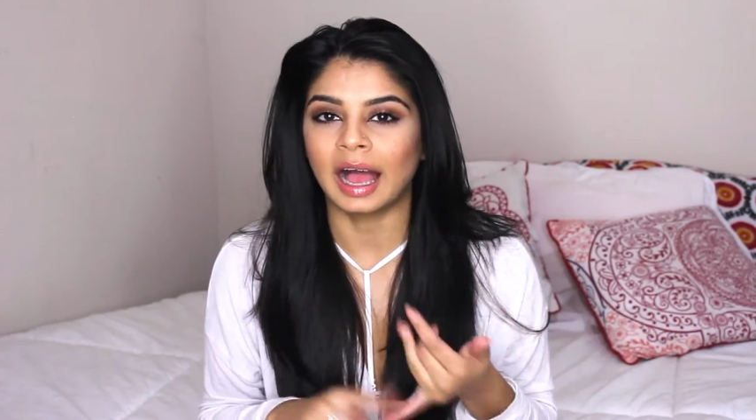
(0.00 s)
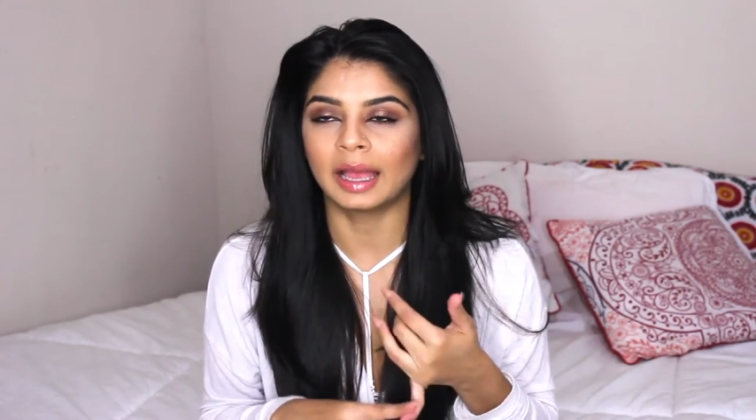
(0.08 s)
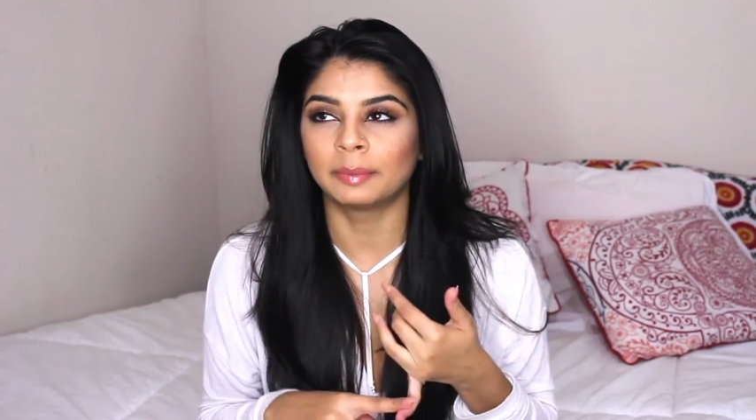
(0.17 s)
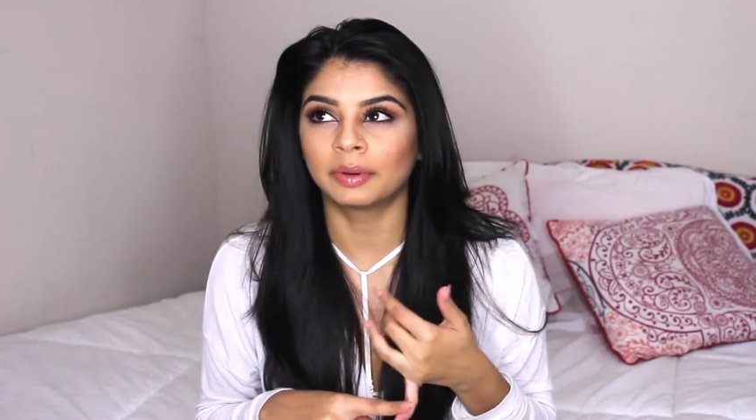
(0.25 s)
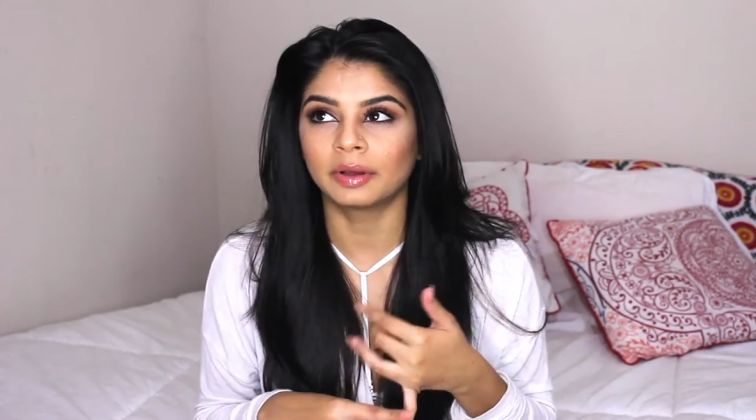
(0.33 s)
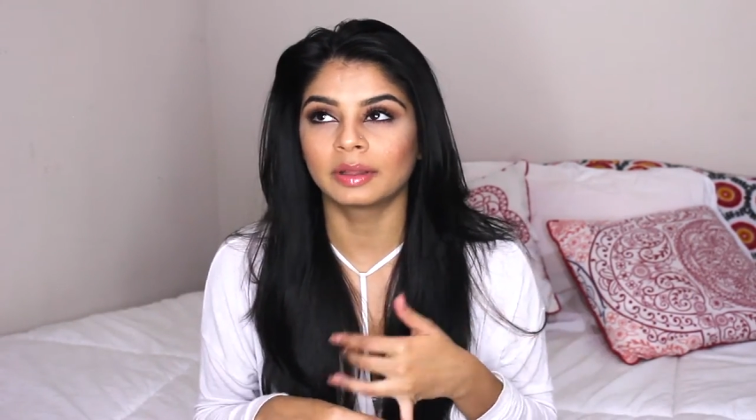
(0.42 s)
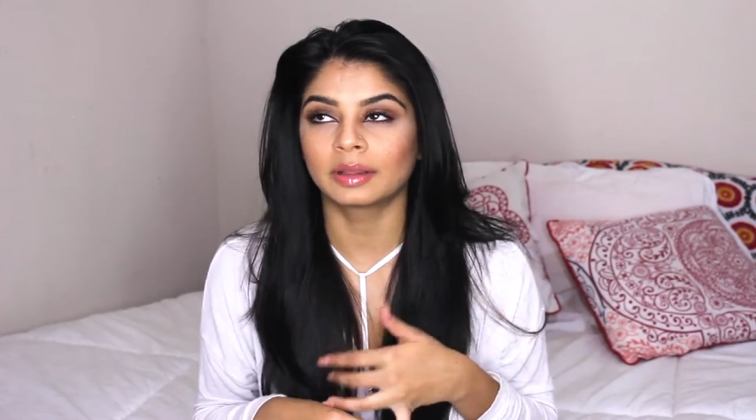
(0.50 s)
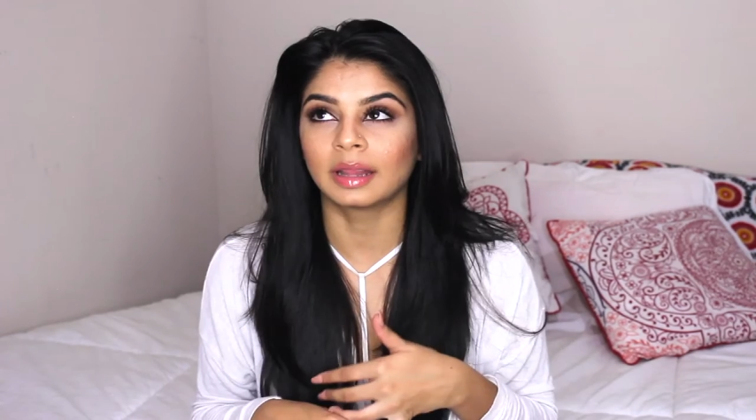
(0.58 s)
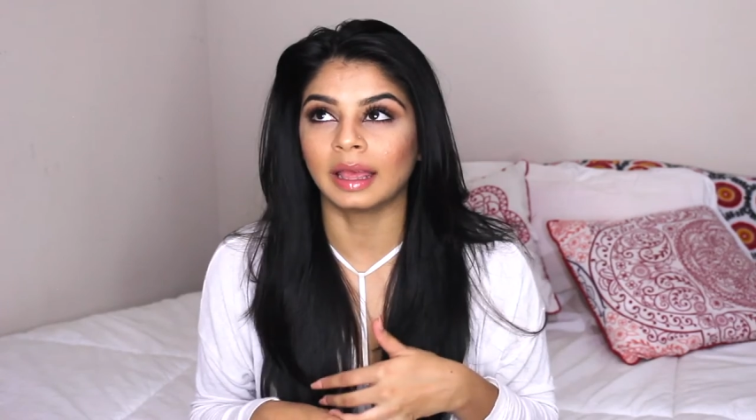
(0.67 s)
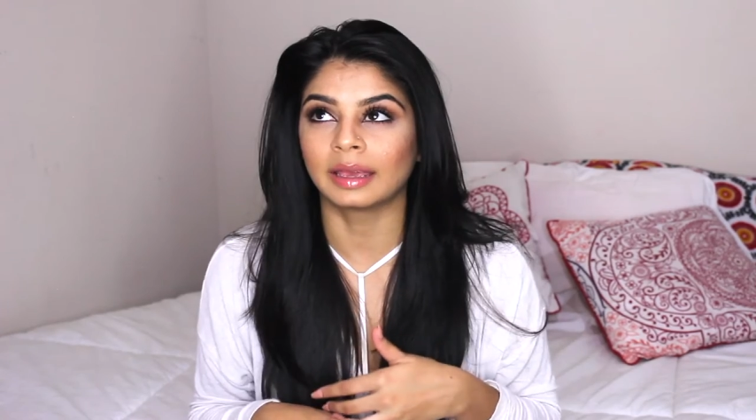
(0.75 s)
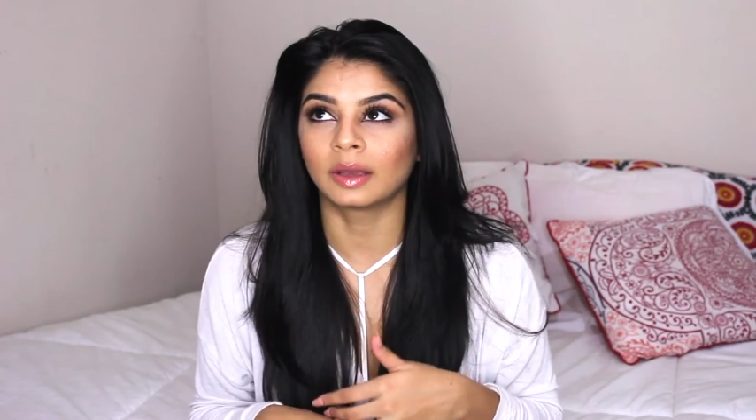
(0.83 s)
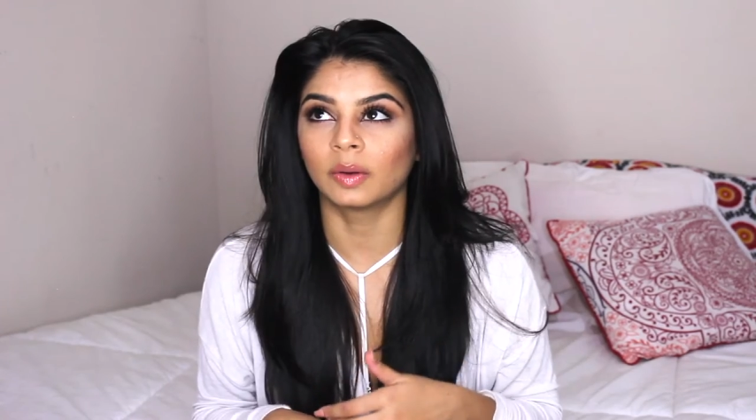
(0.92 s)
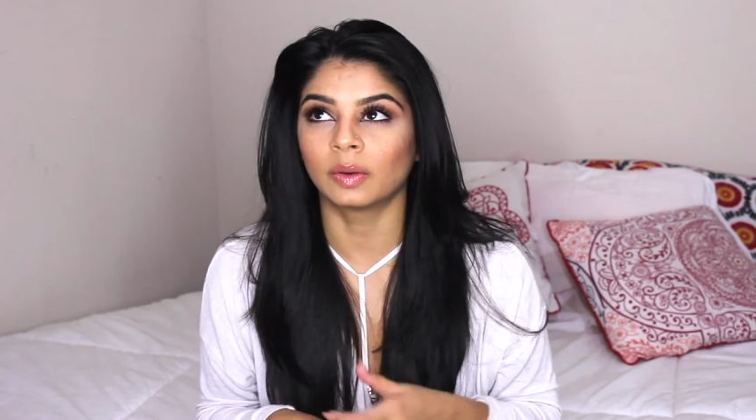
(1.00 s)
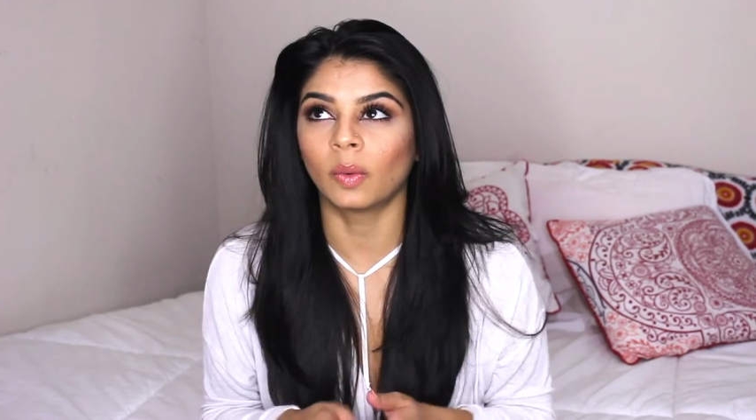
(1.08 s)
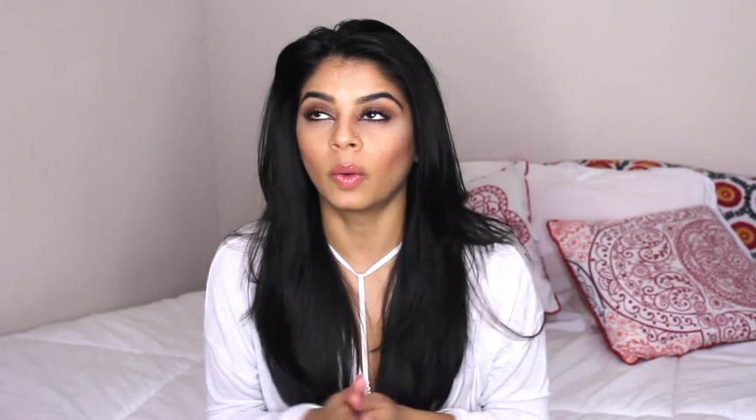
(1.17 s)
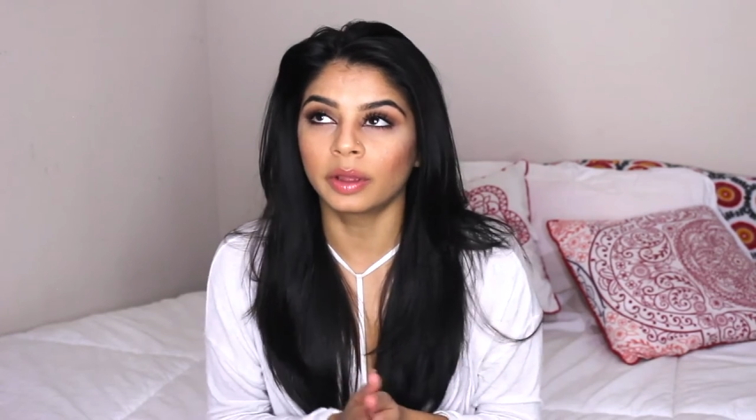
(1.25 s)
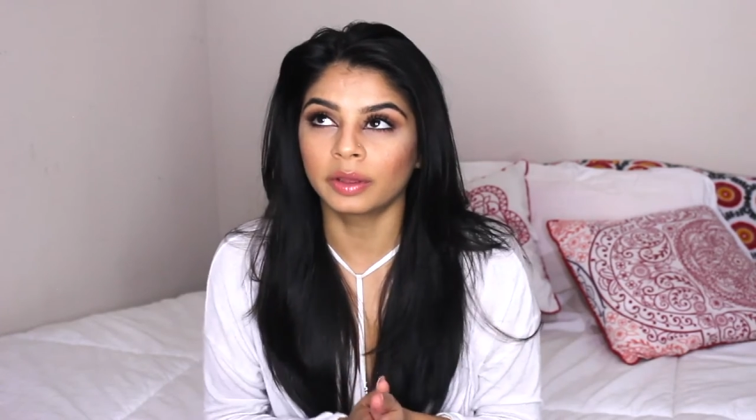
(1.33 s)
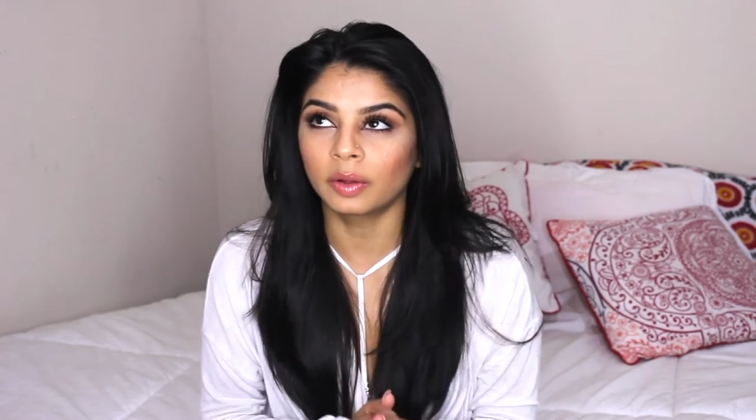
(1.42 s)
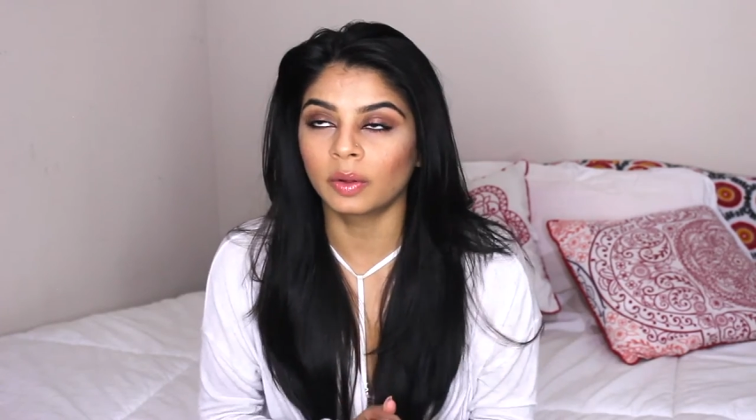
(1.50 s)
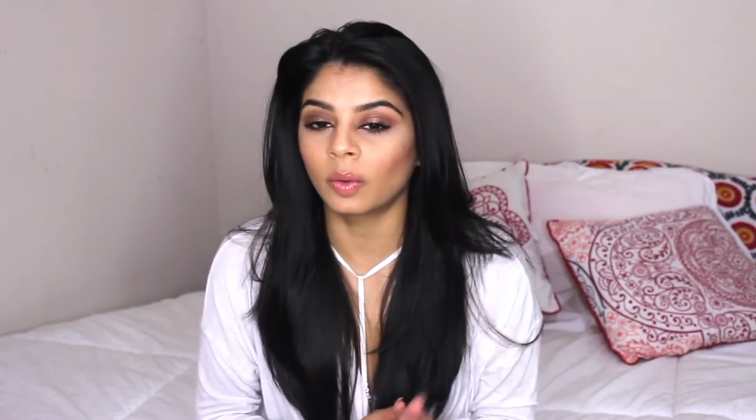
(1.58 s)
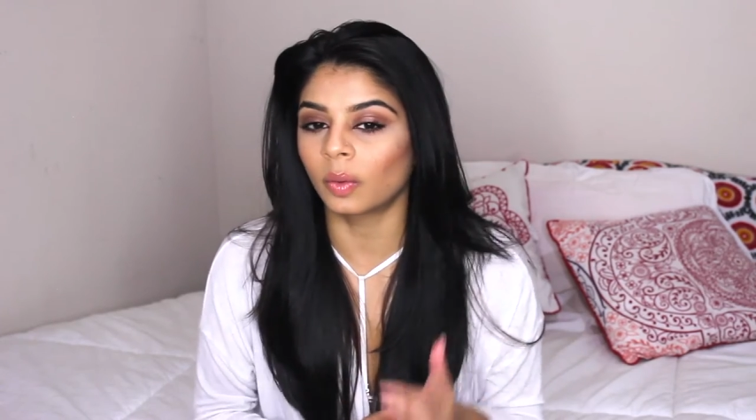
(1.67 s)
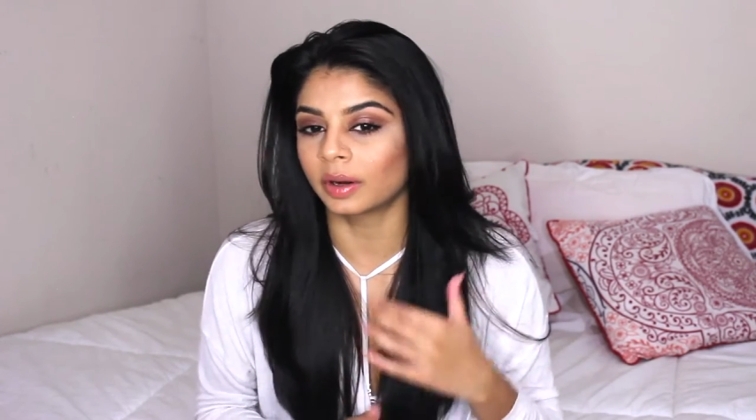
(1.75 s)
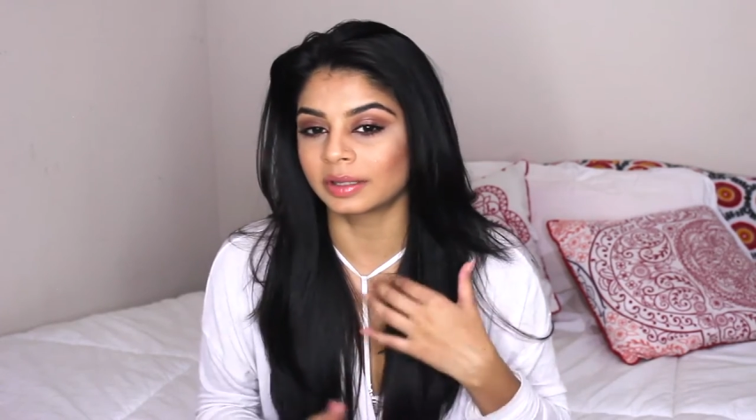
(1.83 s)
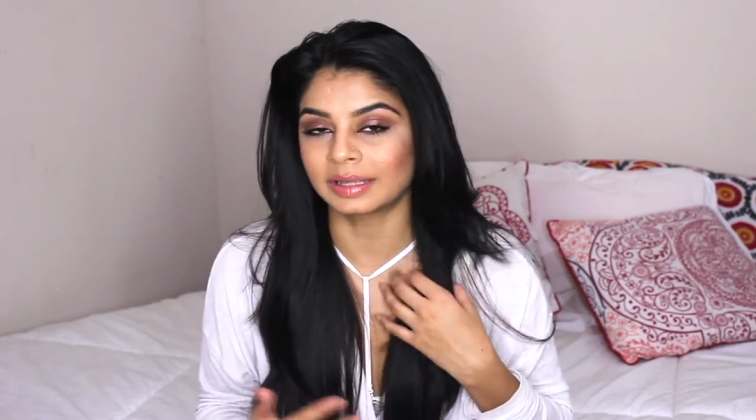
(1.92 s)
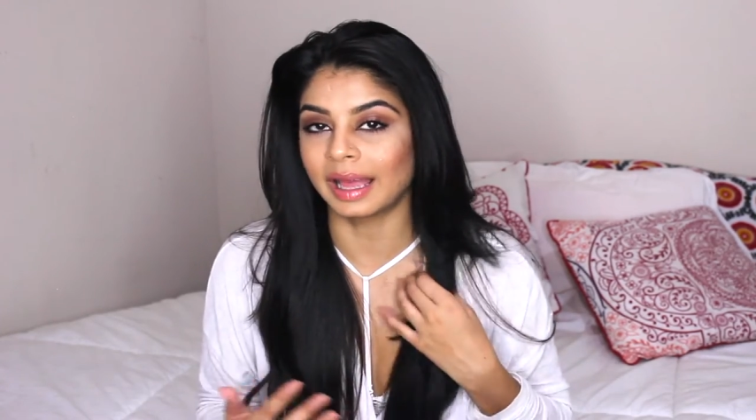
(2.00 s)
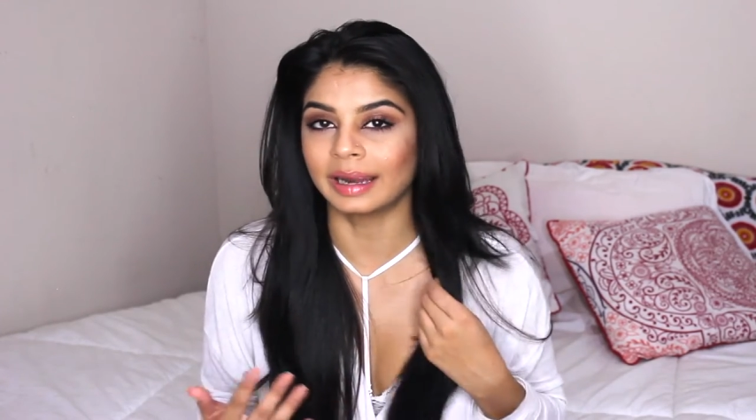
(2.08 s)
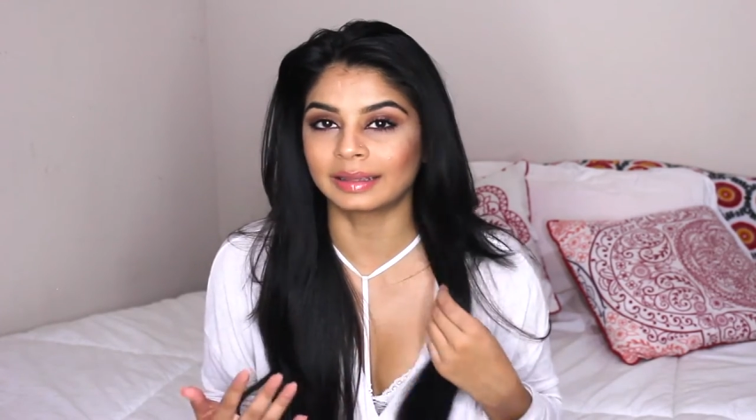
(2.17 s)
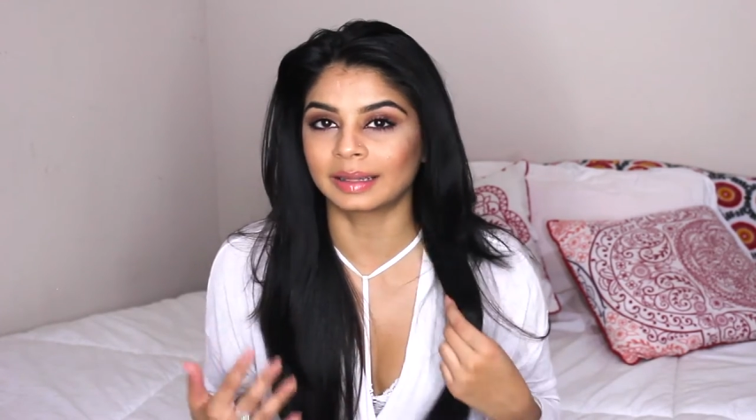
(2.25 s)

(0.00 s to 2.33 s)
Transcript: I put like oil or eh,